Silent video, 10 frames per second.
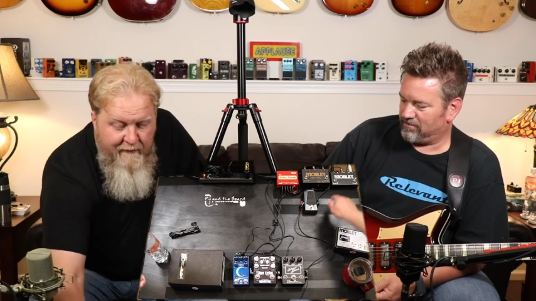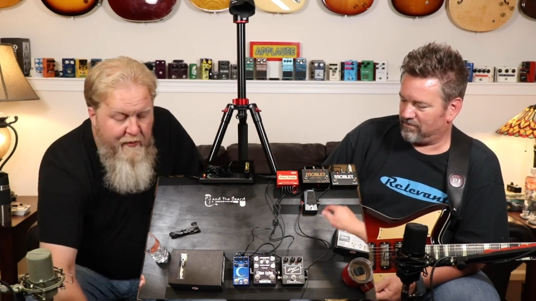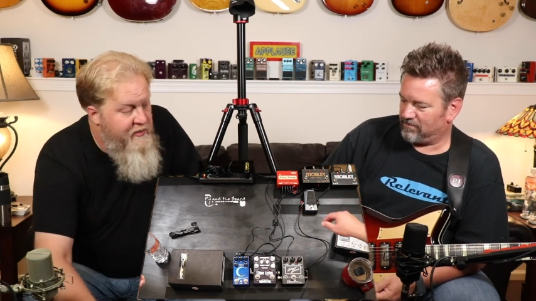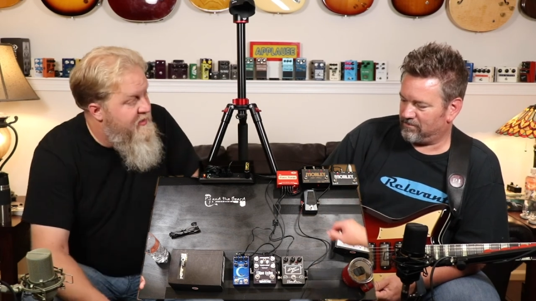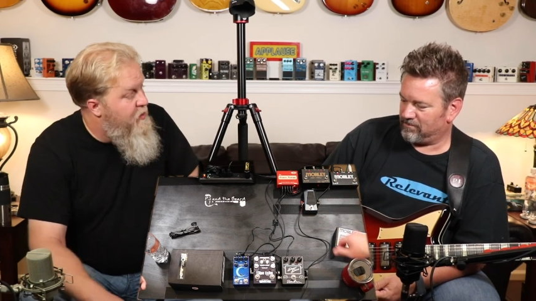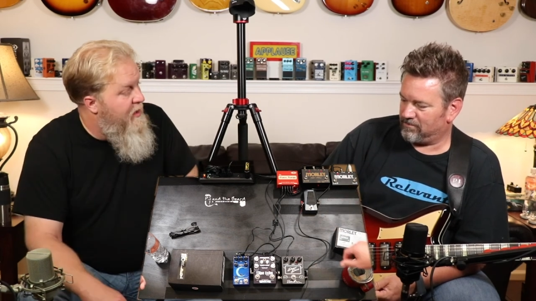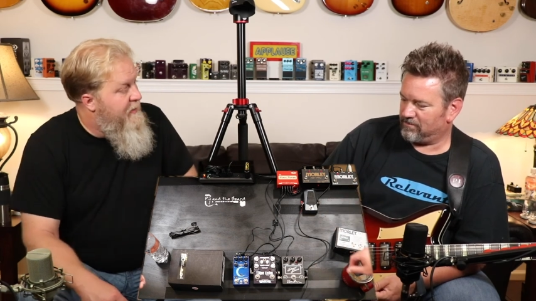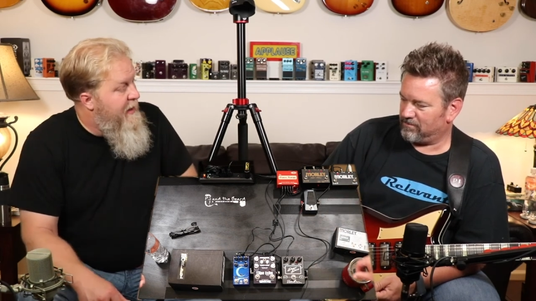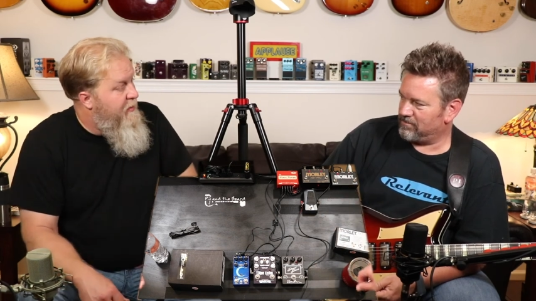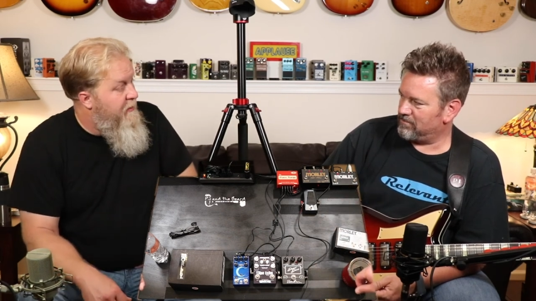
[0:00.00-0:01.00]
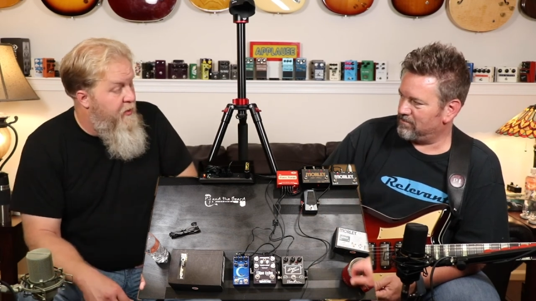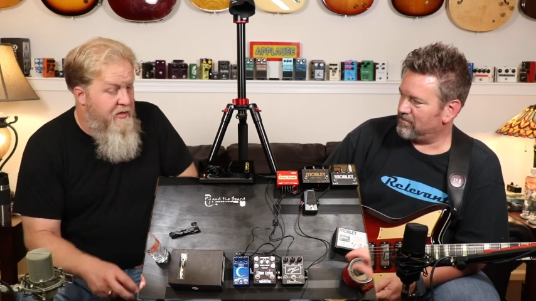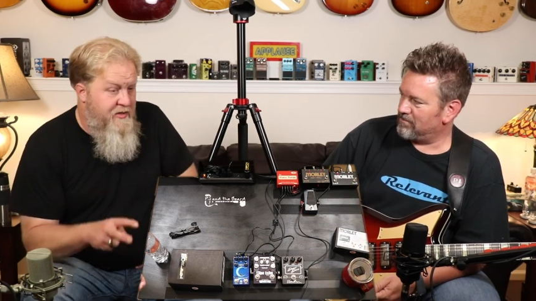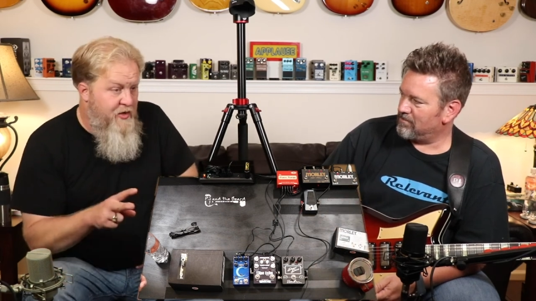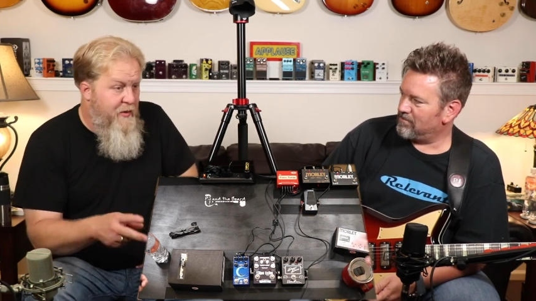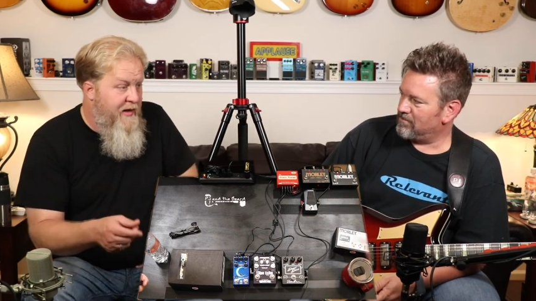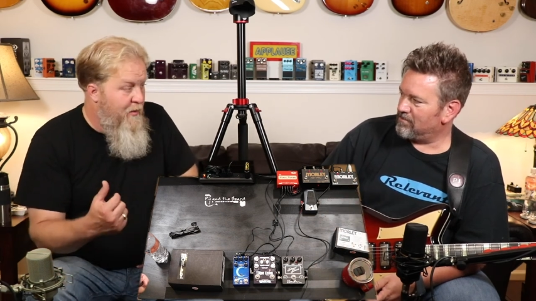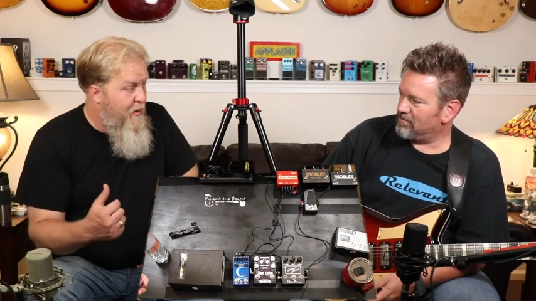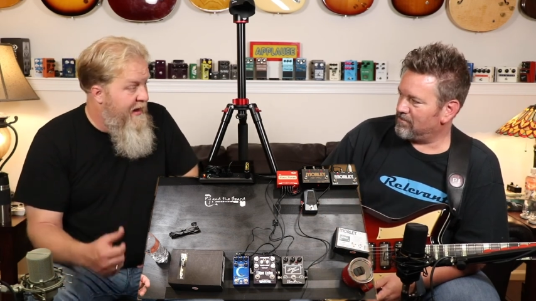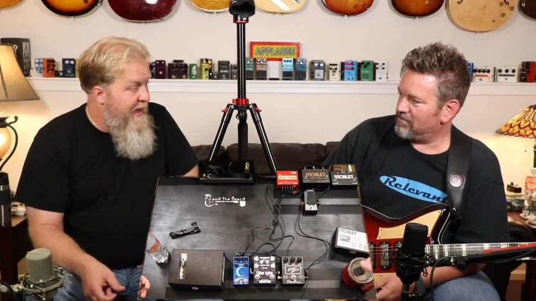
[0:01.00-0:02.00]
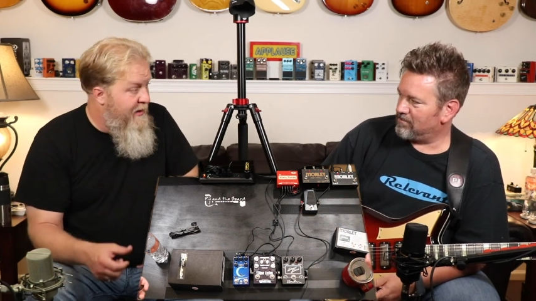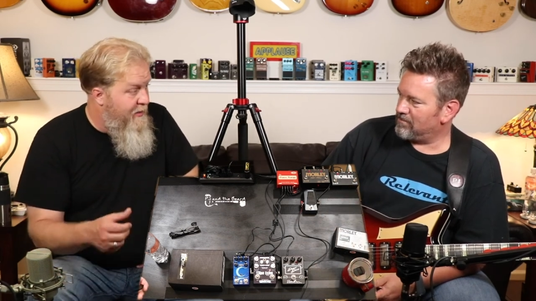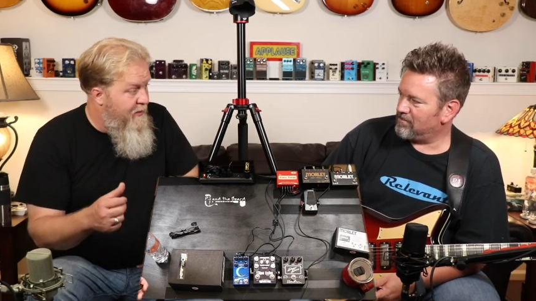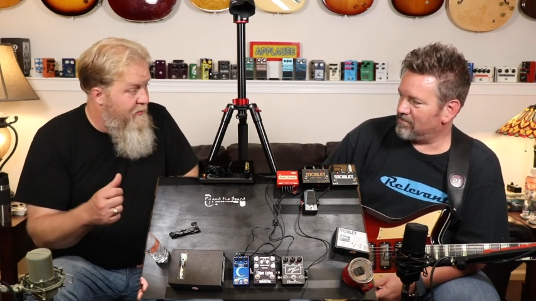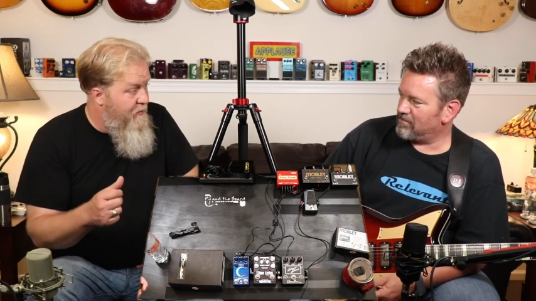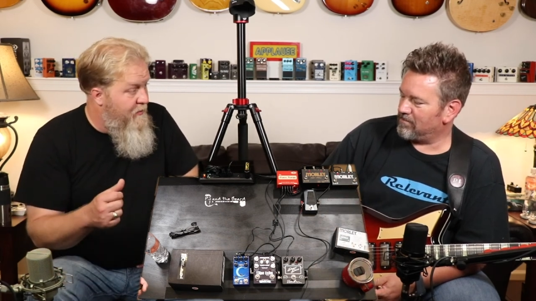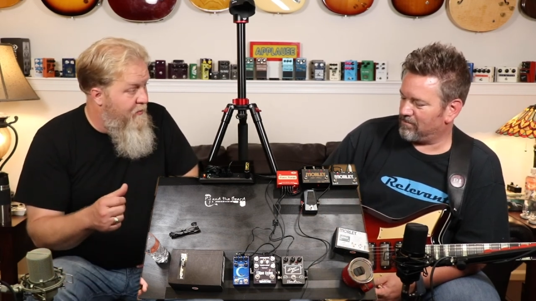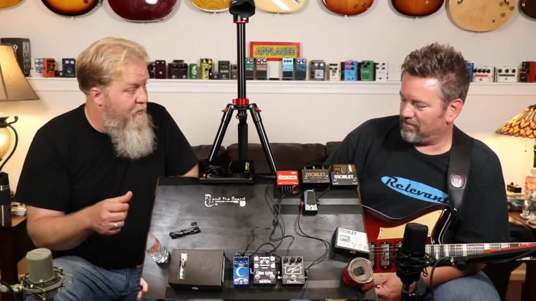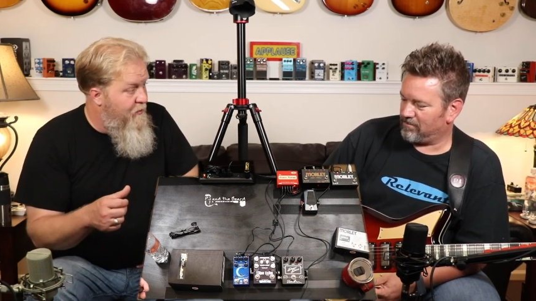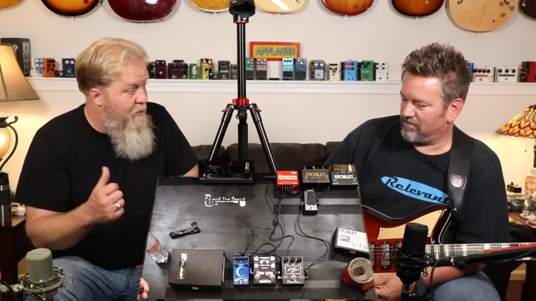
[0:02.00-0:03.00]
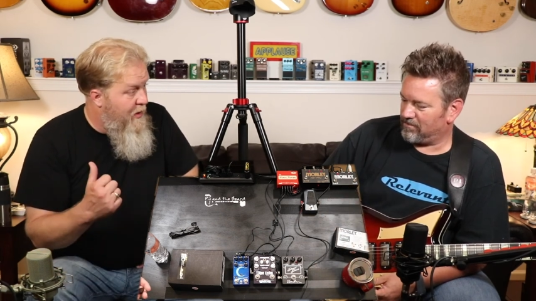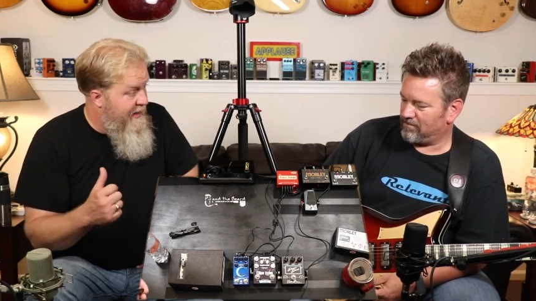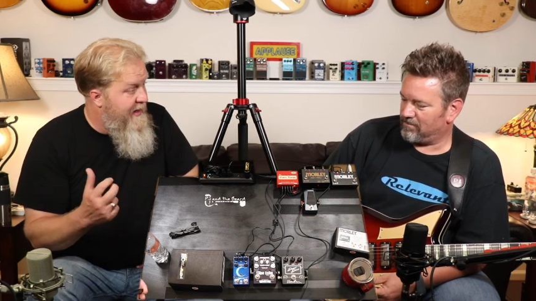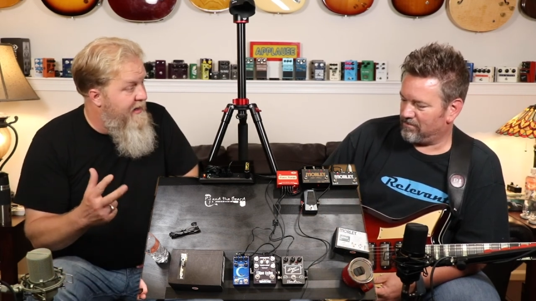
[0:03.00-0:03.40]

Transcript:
Speaker 1: if you just want to be able to put two in and one out, or one